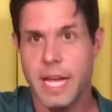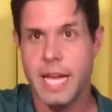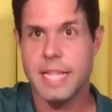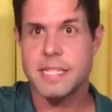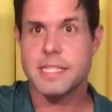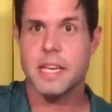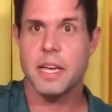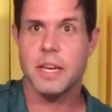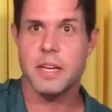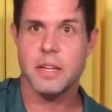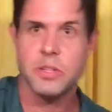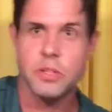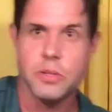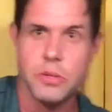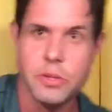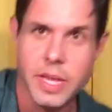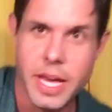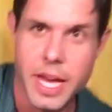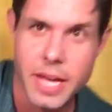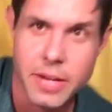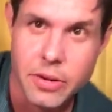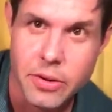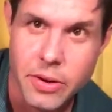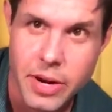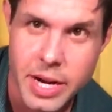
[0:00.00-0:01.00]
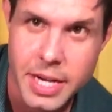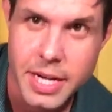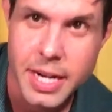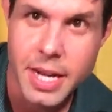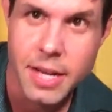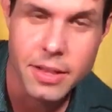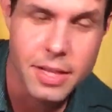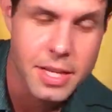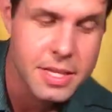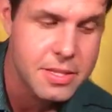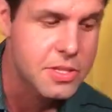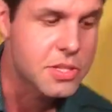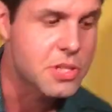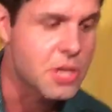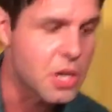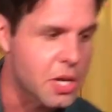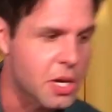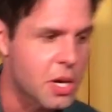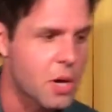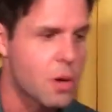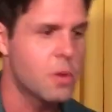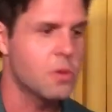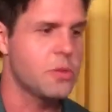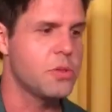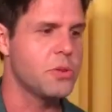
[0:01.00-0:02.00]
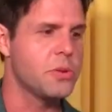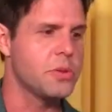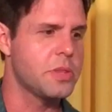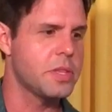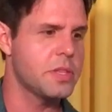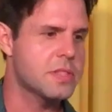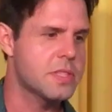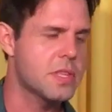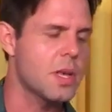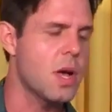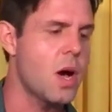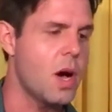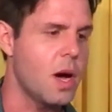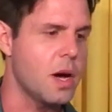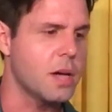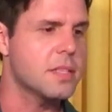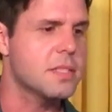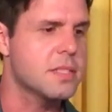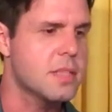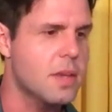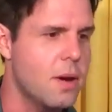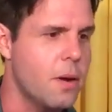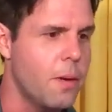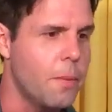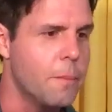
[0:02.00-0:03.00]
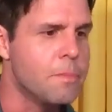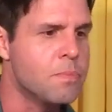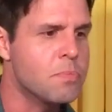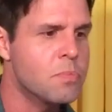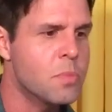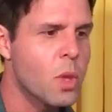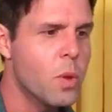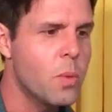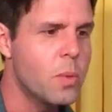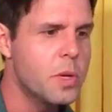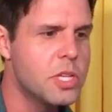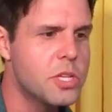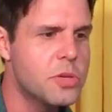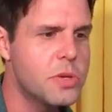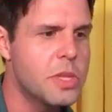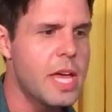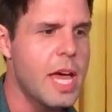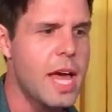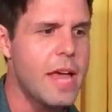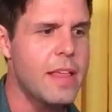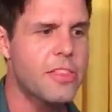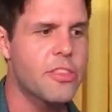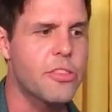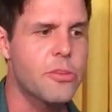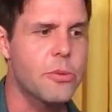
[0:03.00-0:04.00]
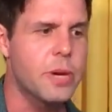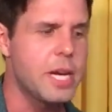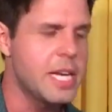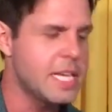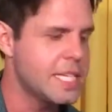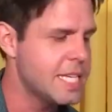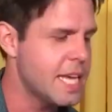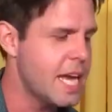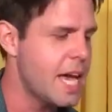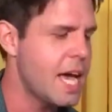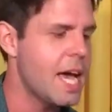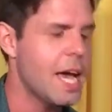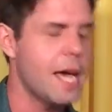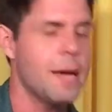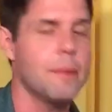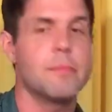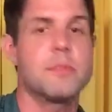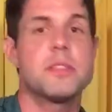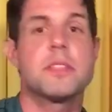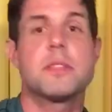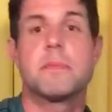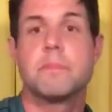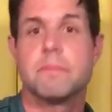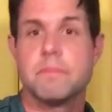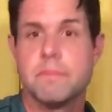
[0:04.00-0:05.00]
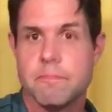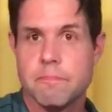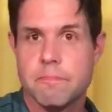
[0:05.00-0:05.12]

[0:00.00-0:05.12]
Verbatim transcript: That's how you do that. Great, now let's start going through the song. So, we do that three times.